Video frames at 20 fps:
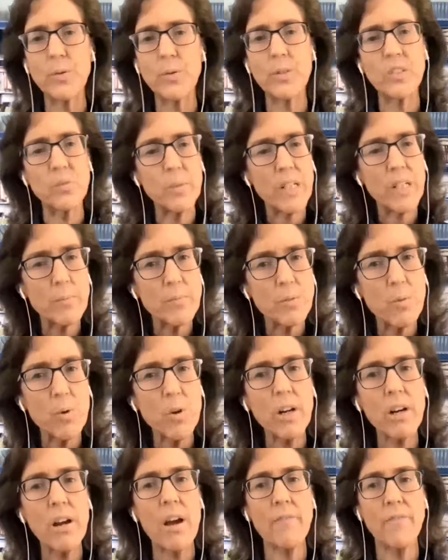This becomes more
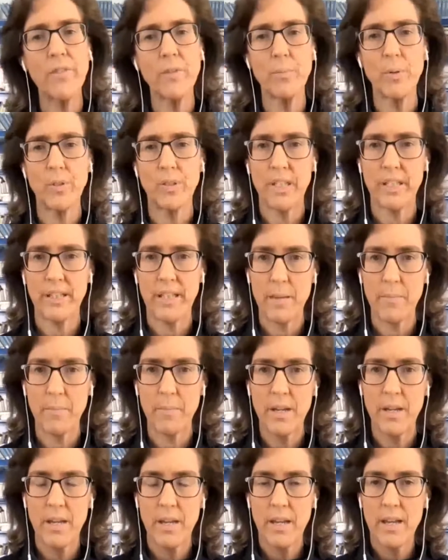uncomfortable to them.
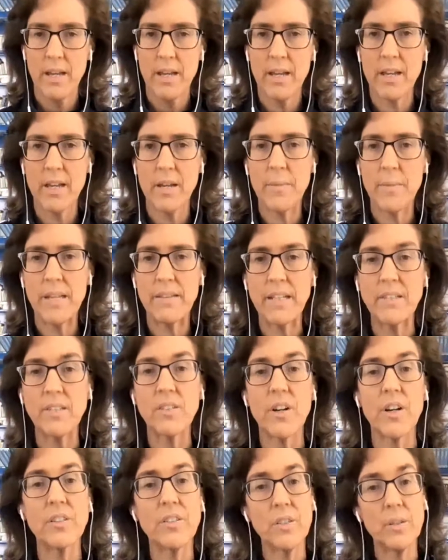And they
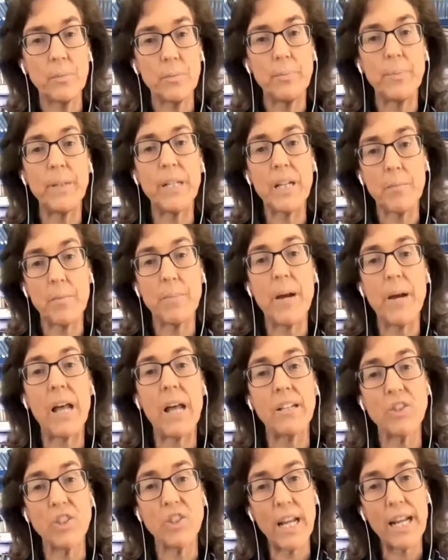start to become
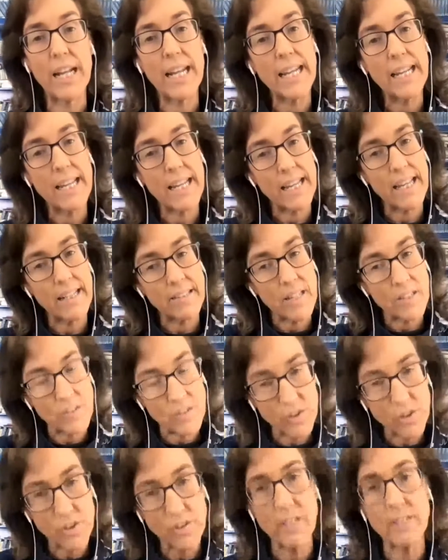apologetic and
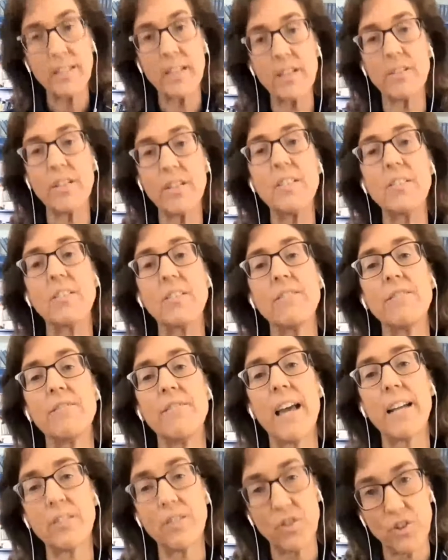assert that there is, in fact,